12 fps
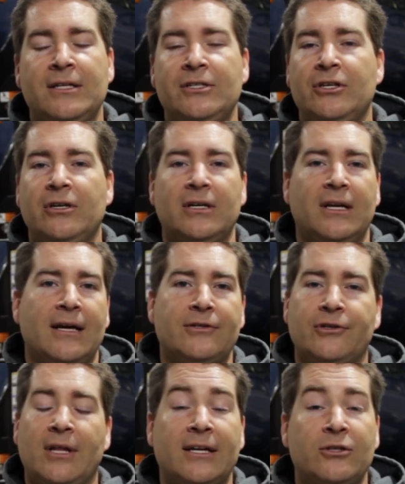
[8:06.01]
It took an
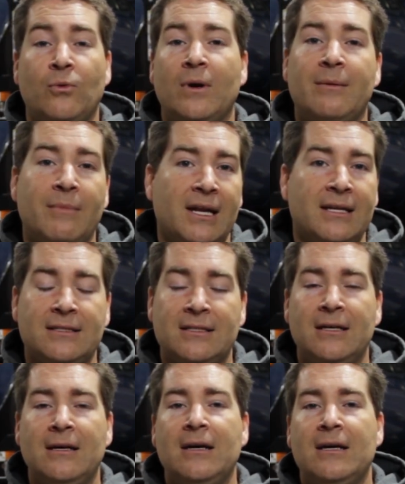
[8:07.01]
extra like 20 minutes